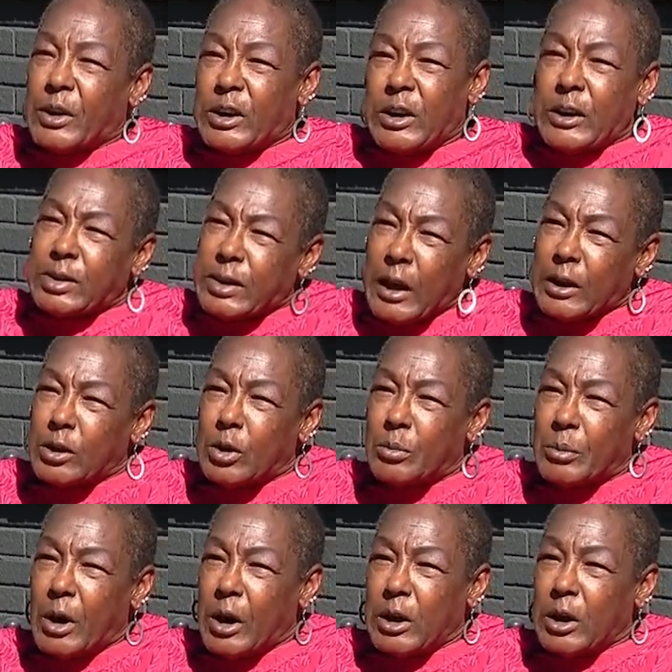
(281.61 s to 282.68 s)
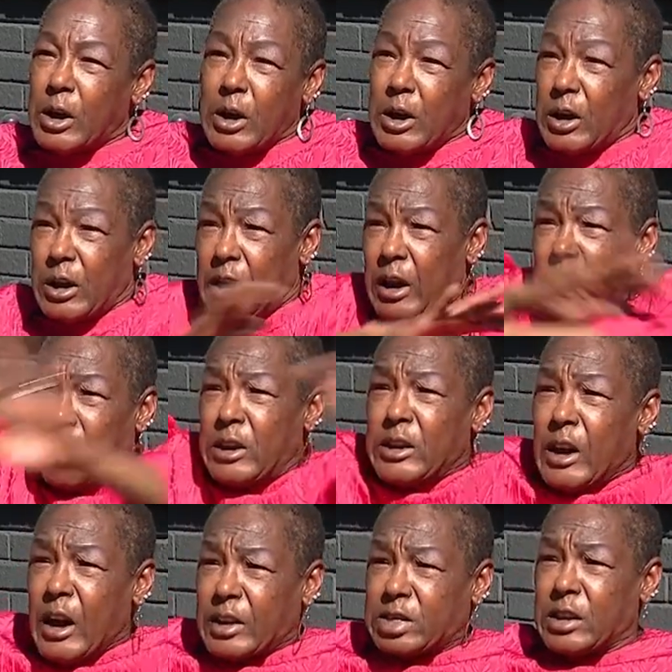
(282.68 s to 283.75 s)
to get that little money, it
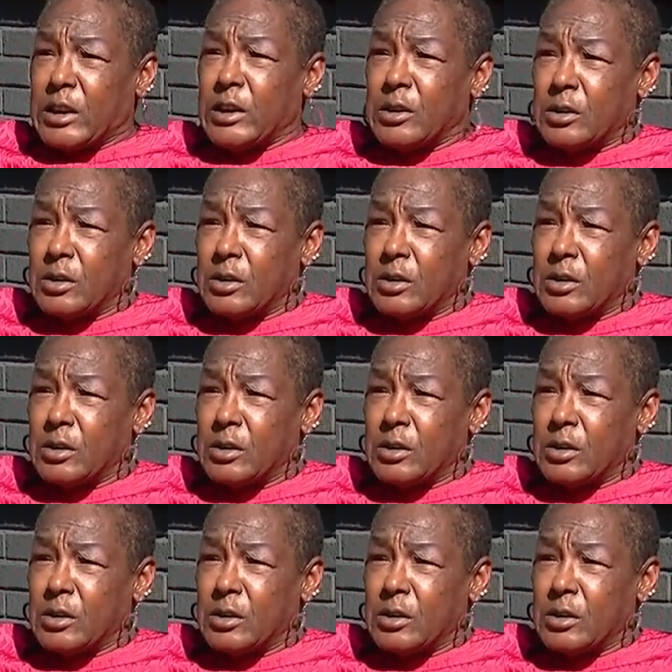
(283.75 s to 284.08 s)
ain't nothing.